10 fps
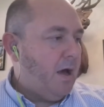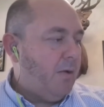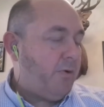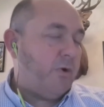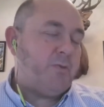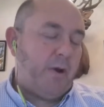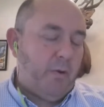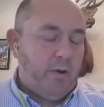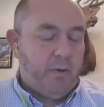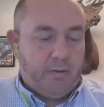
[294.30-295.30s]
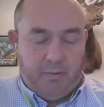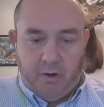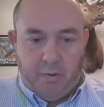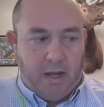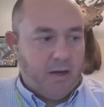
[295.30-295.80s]
Of course, when oil went
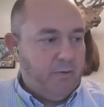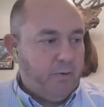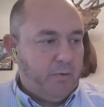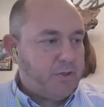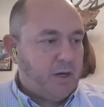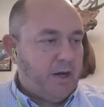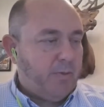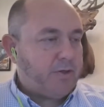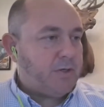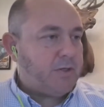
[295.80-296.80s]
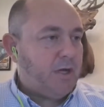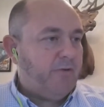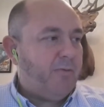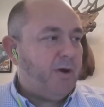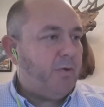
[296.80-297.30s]
negative, we were shutting in a bunch of
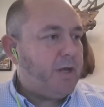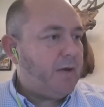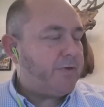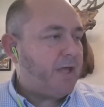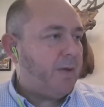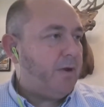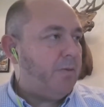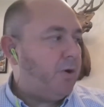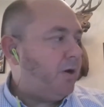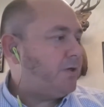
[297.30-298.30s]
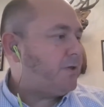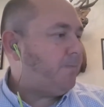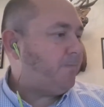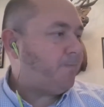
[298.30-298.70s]
stuff, but it really never slammed on the brakes.